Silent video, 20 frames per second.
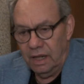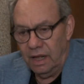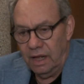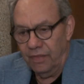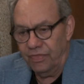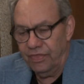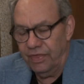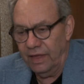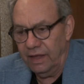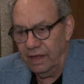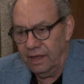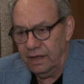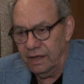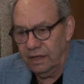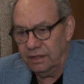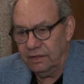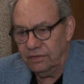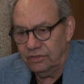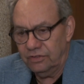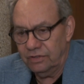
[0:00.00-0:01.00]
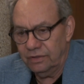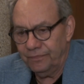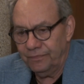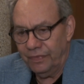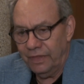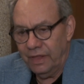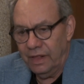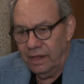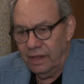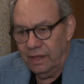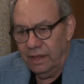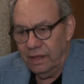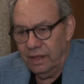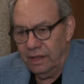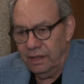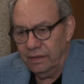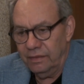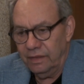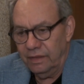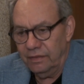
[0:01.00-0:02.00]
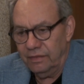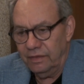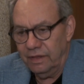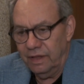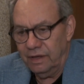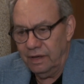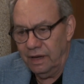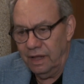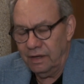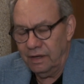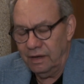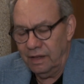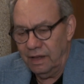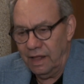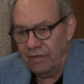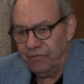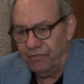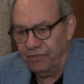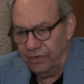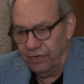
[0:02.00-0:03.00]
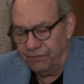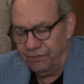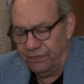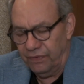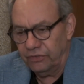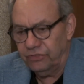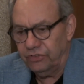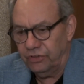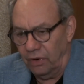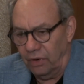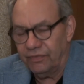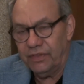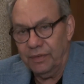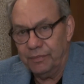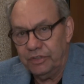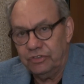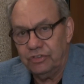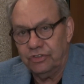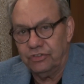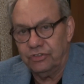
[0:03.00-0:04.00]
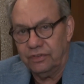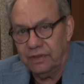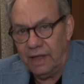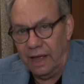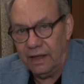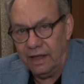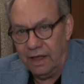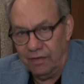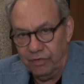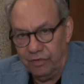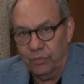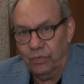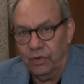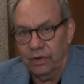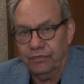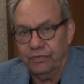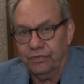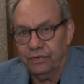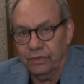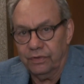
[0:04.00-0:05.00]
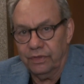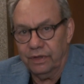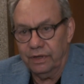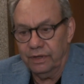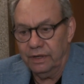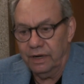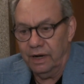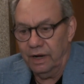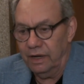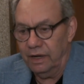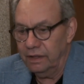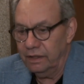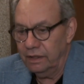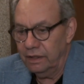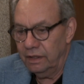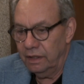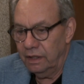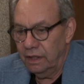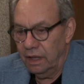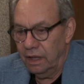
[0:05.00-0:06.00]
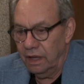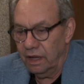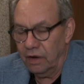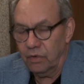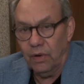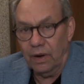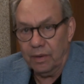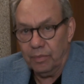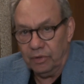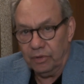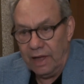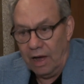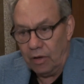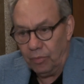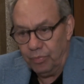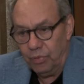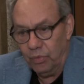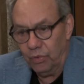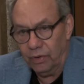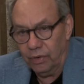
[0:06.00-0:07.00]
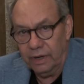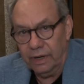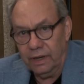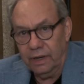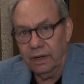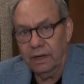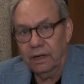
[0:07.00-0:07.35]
I think it's and first off, let me just thank everyone for the incredible outpouring